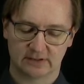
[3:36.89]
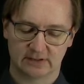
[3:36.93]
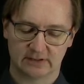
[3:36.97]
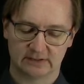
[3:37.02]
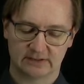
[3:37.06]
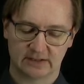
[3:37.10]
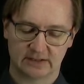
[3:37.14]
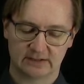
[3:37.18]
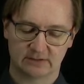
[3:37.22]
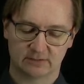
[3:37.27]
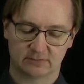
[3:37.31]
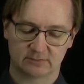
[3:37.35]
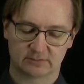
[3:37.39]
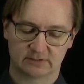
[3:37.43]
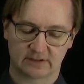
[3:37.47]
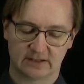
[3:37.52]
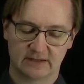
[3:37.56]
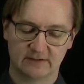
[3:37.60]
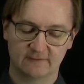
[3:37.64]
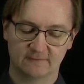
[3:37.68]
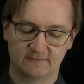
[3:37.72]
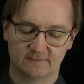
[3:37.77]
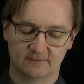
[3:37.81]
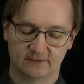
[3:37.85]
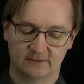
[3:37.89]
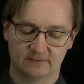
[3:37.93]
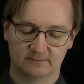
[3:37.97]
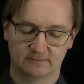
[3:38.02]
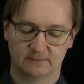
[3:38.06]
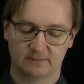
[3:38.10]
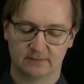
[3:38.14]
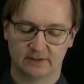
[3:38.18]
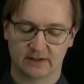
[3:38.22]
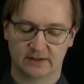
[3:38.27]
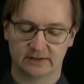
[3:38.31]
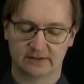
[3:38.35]
they don't give
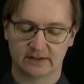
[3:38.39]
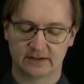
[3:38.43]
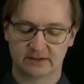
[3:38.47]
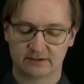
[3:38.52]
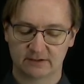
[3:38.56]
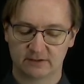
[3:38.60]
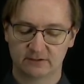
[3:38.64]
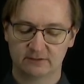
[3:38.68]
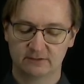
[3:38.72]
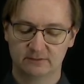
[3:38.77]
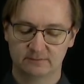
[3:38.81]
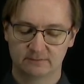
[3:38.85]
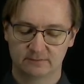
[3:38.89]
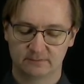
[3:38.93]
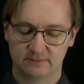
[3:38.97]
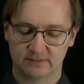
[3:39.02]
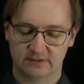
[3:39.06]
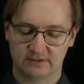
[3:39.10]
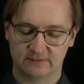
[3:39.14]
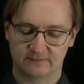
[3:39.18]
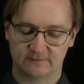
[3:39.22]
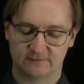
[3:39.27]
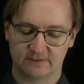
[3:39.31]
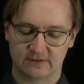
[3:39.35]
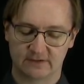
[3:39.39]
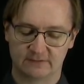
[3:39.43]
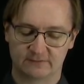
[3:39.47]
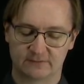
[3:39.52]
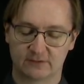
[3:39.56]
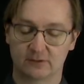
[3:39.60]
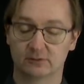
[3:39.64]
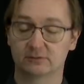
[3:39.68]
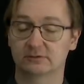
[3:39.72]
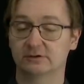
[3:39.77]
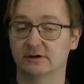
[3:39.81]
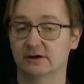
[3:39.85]
an error if a
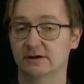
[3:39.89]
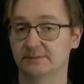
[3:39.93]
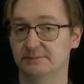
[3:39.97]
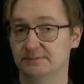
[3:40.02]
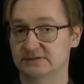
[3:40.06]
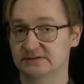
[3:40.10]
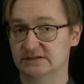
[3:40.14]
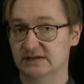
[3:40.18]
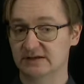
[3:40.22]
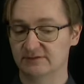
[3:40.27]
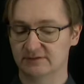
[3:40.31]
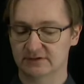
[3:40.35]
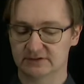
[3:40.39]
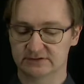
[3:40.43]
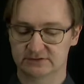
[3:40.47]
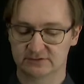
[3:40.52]
wrong type is given.